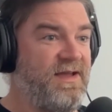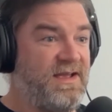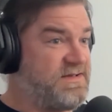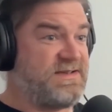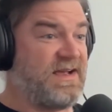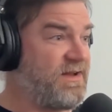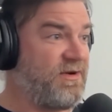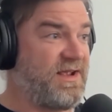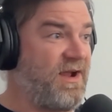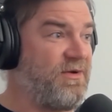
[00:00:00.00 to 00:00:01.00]
He's a
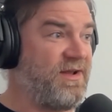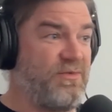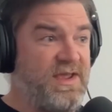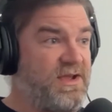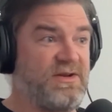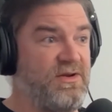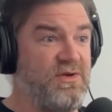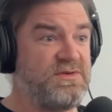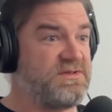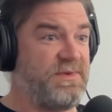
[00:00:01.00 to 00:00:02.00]
secondary character. We could
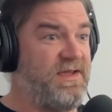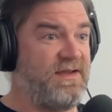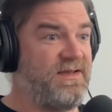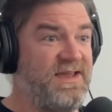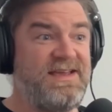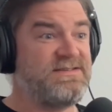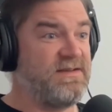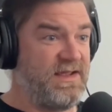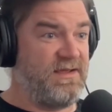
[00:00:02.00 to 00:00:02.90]
lose him here easily.